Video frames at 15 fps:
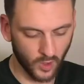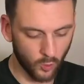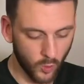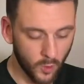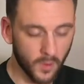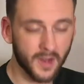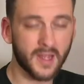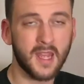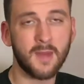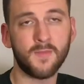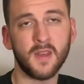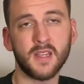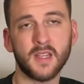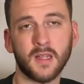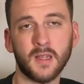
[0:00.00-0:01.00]
we want to keep
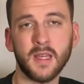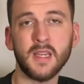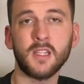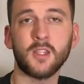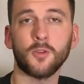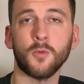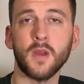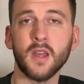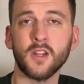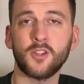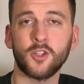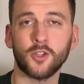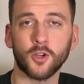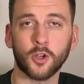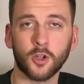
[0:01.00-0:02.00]
these at least 3
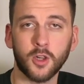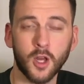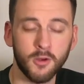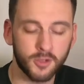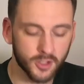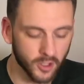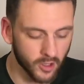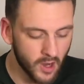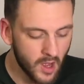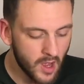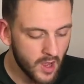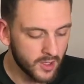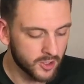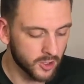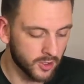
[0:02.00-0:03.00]
inches or closer
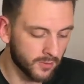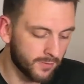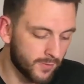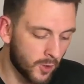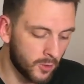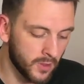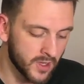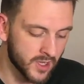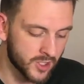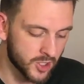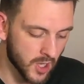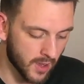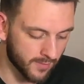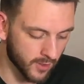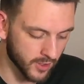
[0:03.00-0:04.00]
to the foliage
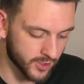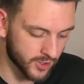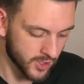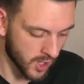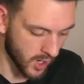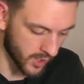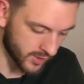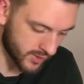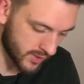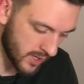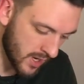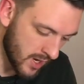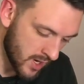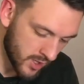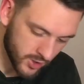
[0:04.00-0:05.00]
of our starts.
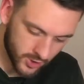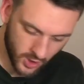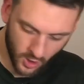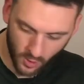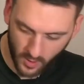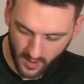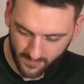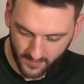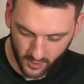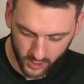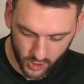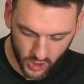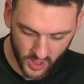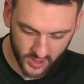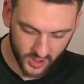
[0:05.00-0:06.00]
So if you're
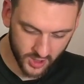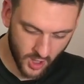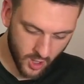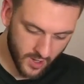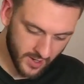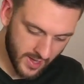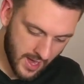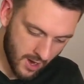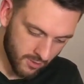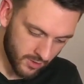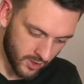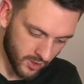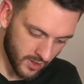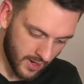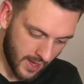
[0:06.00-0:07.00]
just starting out,
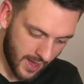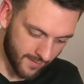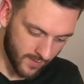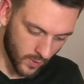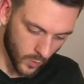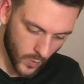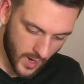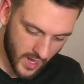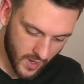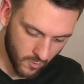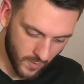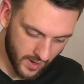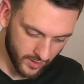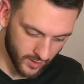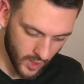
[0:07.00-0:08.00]
you're going to have it way,
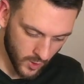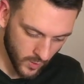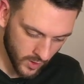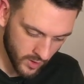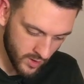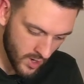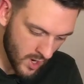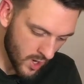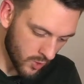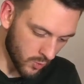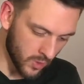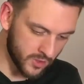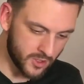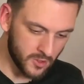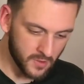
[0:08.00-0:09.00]
way lower.
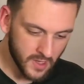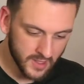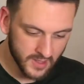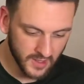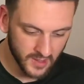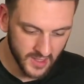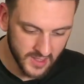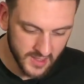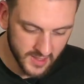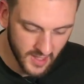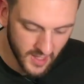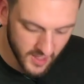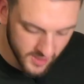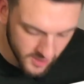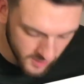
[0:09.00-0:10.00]
Once you get to this
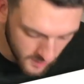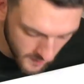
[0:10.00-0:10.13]
stage and you